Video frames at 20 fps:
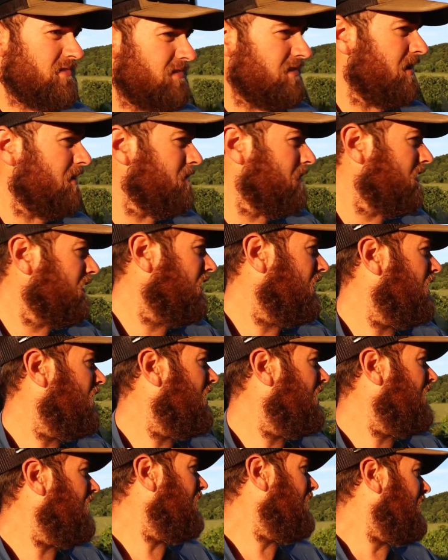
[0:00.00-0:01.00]
So
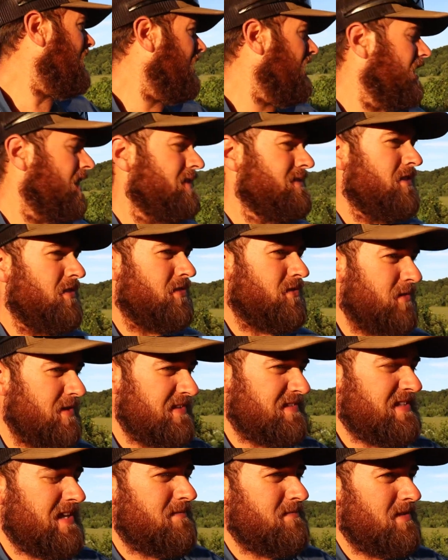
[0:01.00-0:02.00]
the
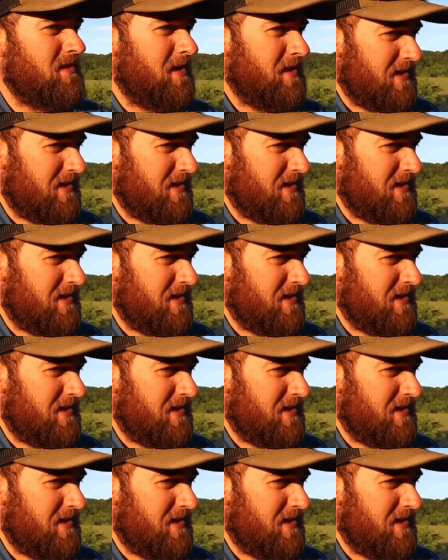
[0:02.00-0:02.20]
370,